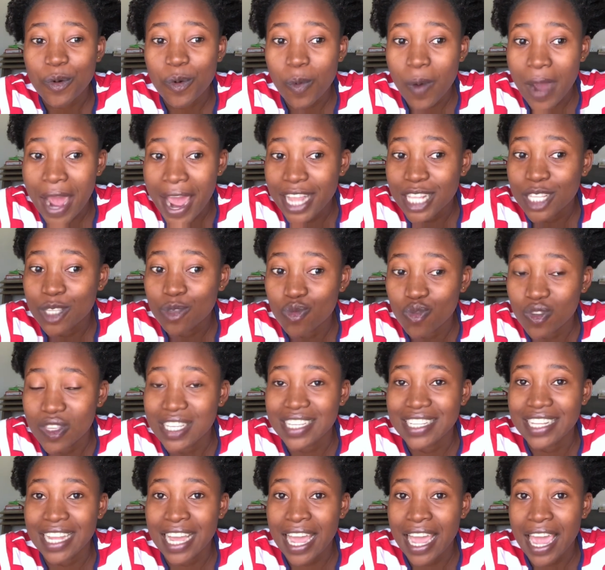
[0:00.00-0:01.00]
while twisting
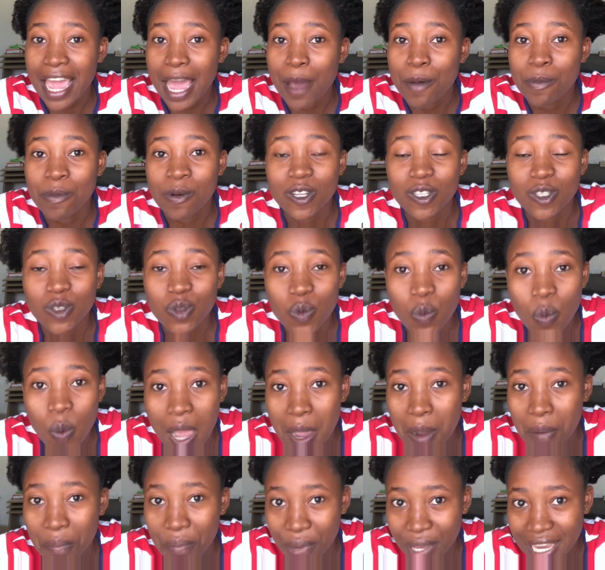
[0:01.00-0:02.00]
that hair about
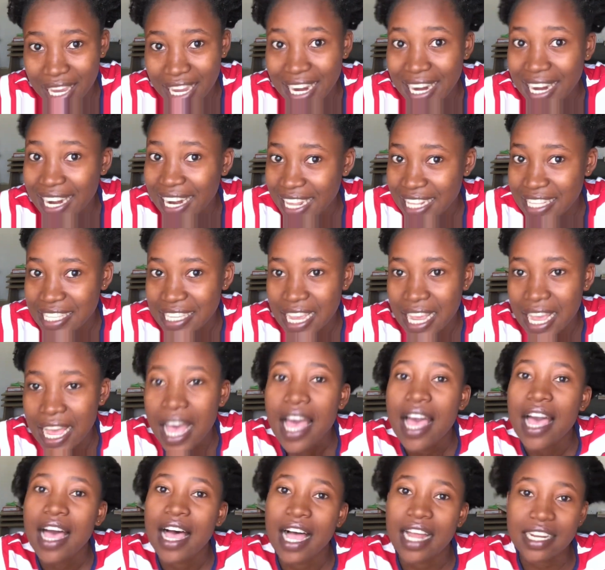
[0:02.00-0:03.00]
1 week later,
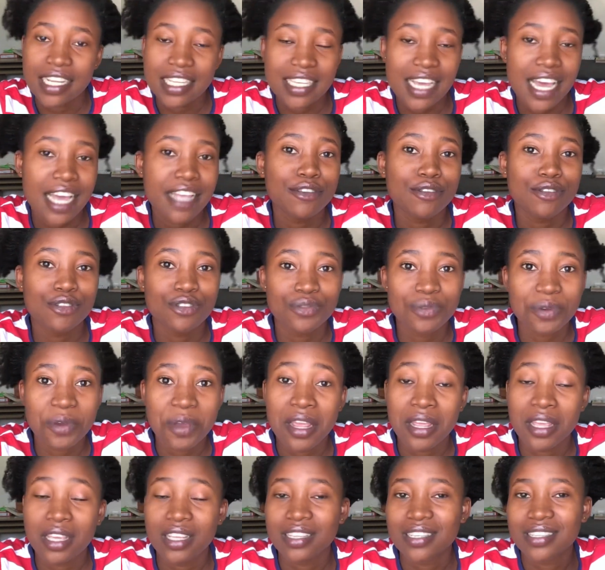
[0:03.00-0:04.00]
I decided to do
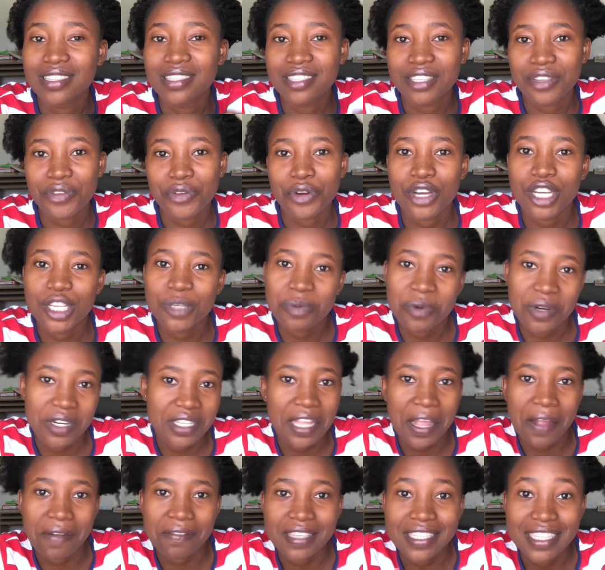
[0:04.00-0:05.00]
a serious
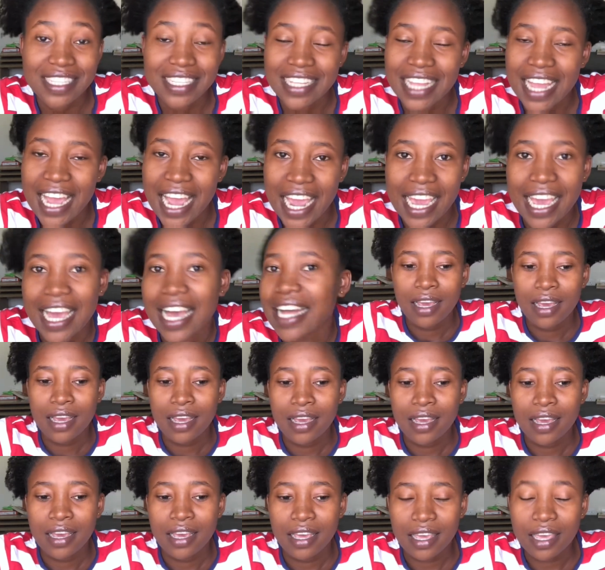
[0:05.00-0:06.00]
protective style, and
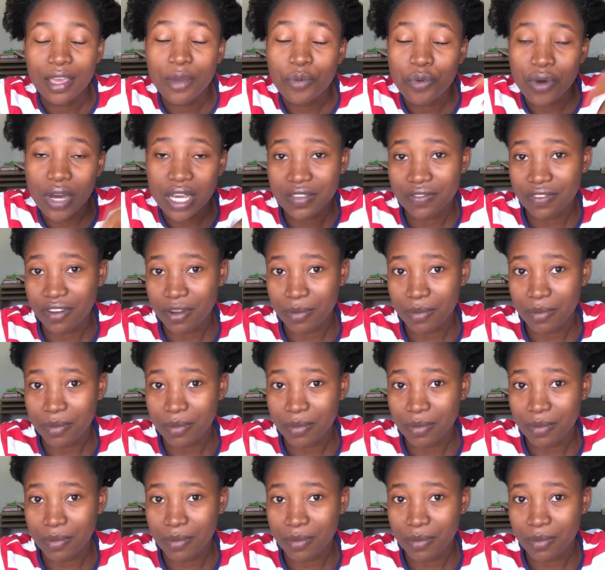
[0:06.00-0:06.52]
it works for